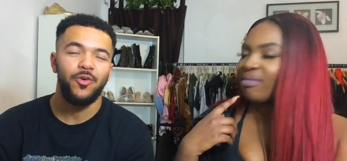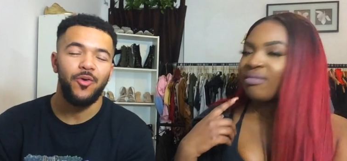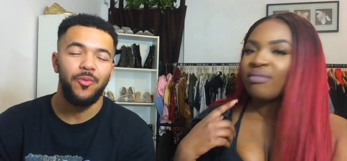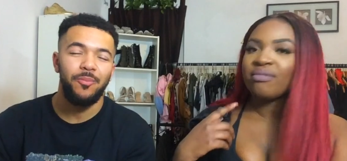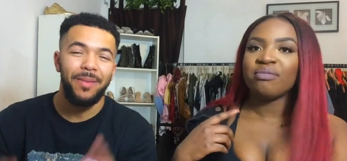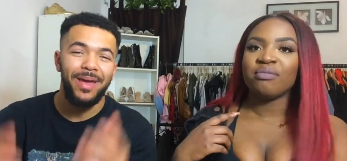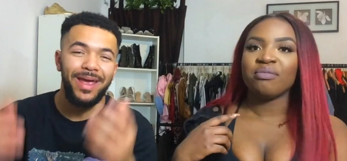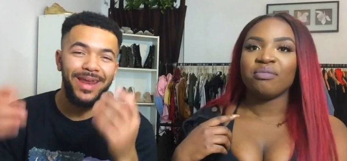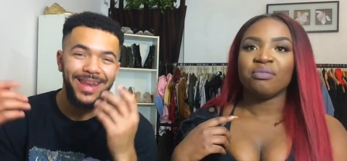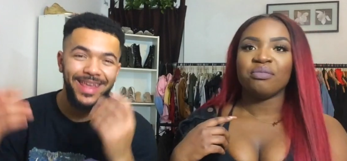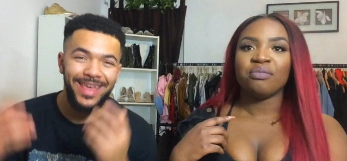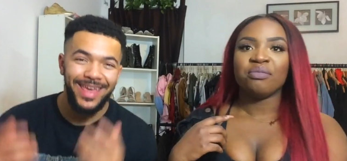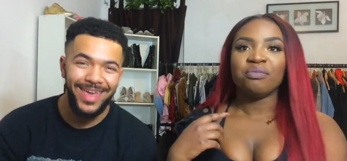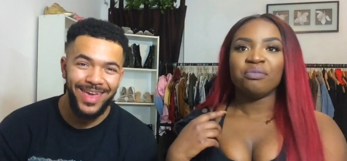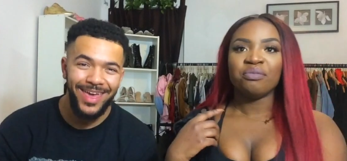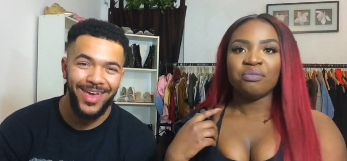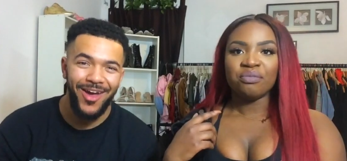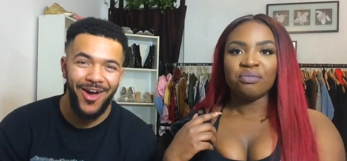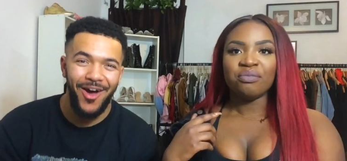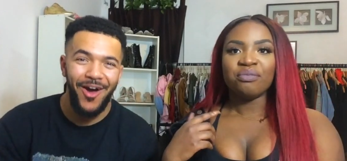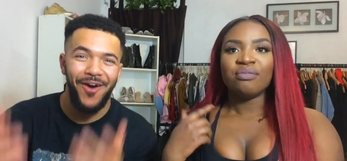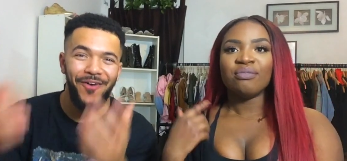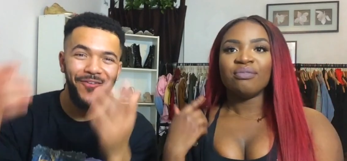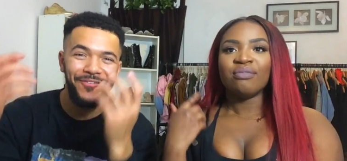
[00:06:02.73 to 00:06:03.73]
Speaker 1: Rule made a
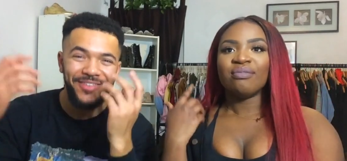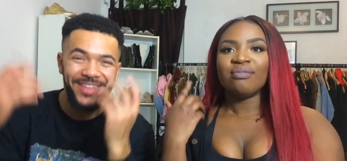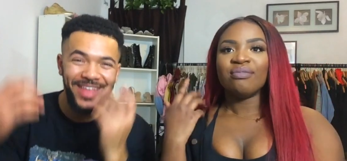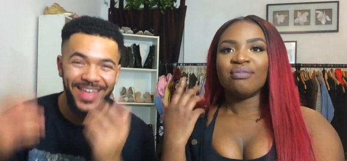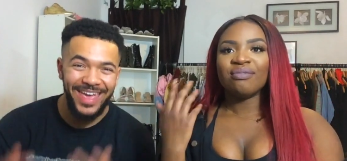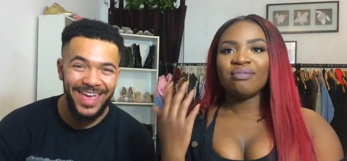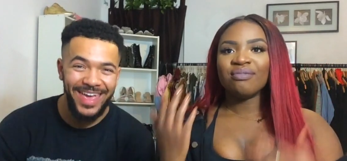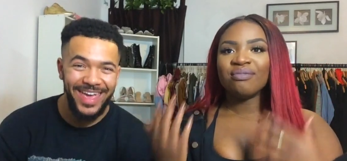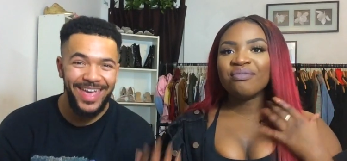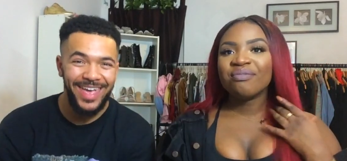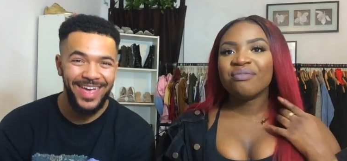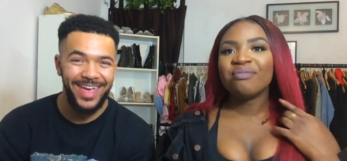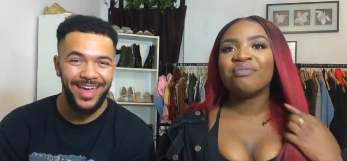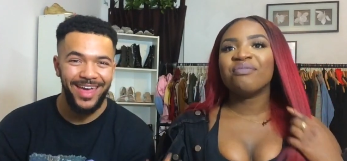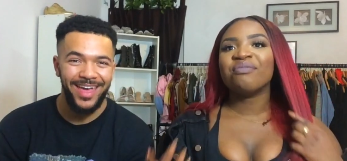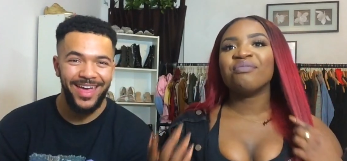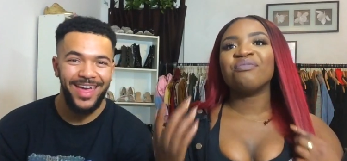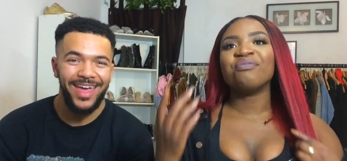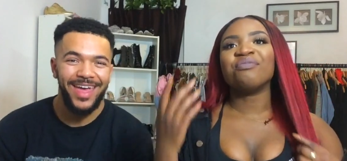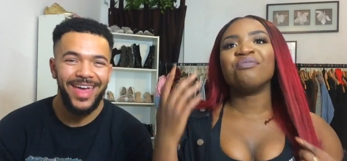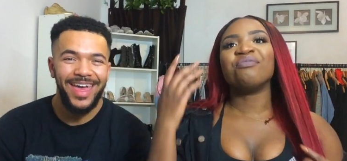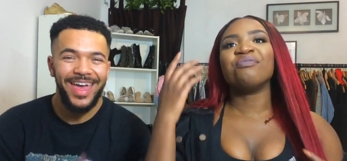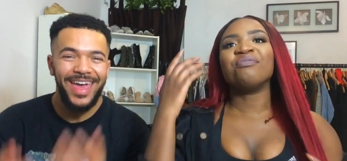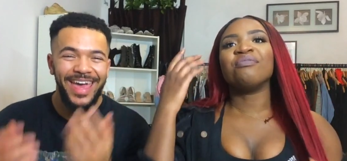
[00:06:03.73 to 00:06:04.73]
hit off their hit
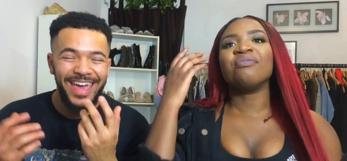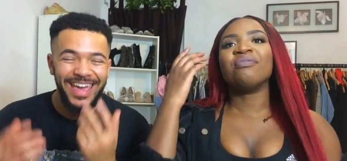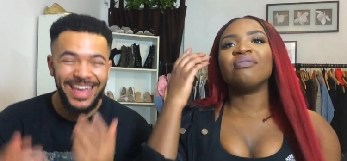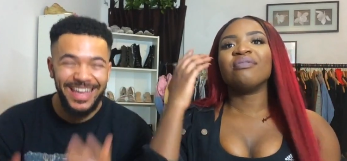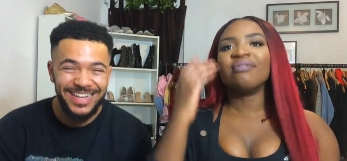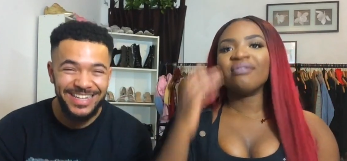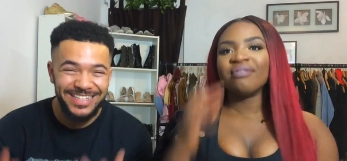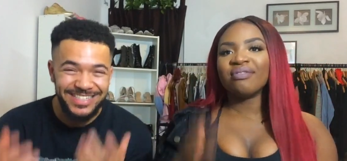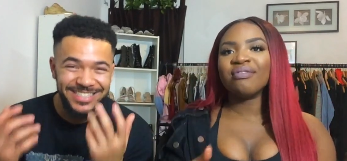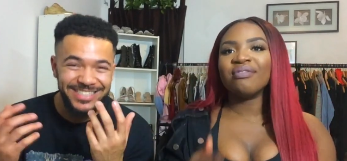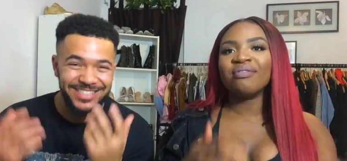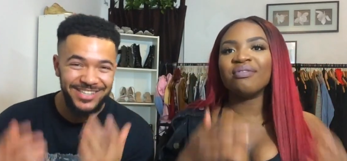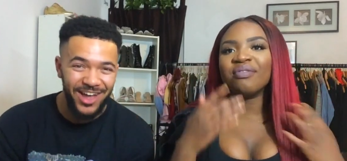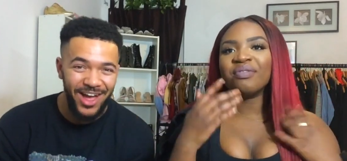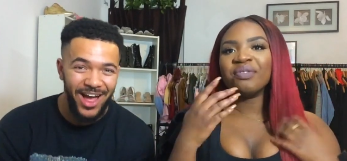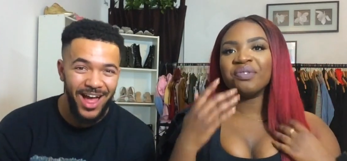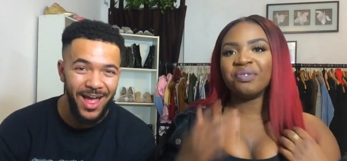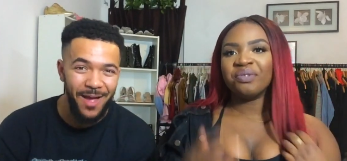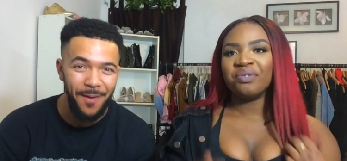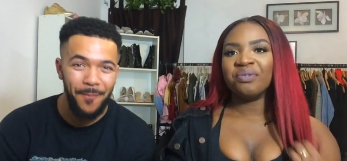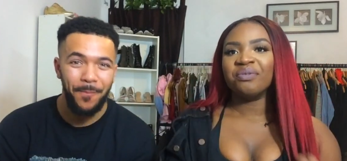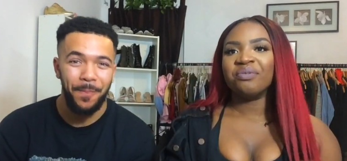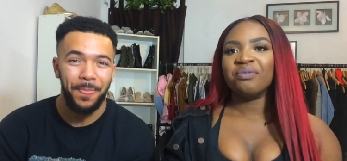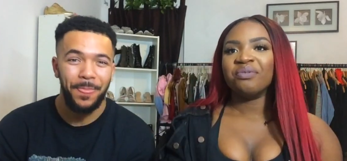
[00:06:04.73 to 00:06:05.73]
each
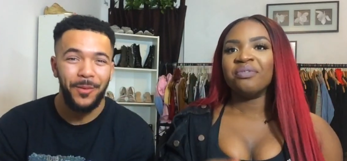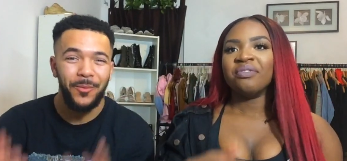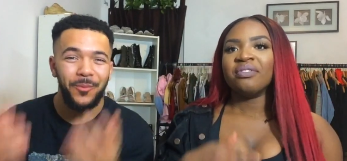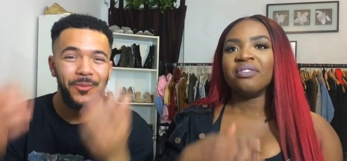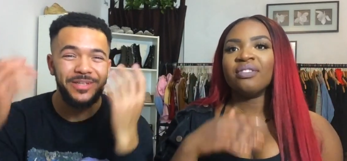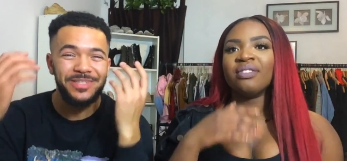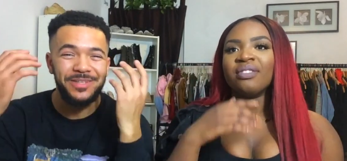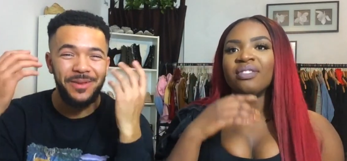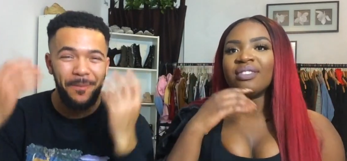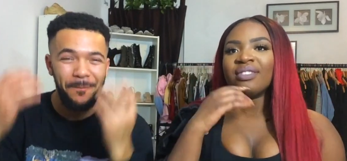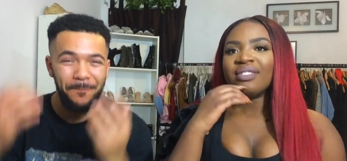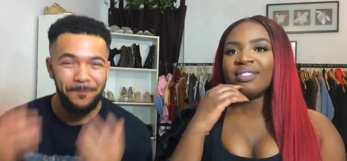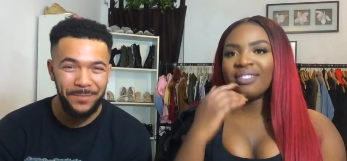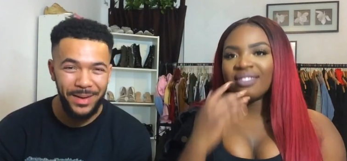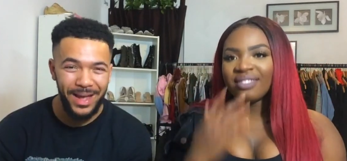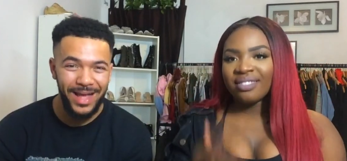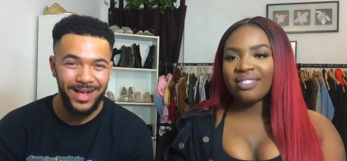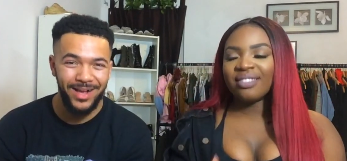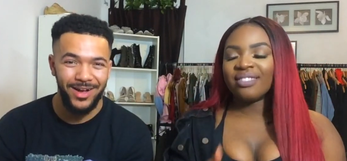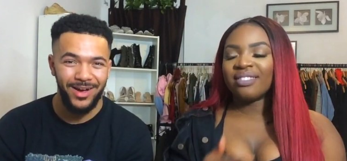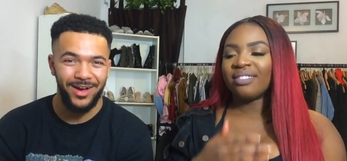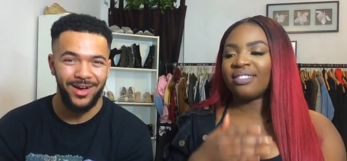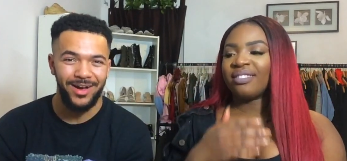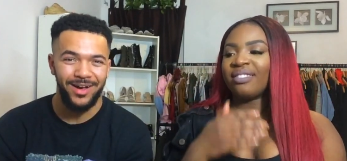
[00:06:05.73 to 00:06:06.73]
time was a banger.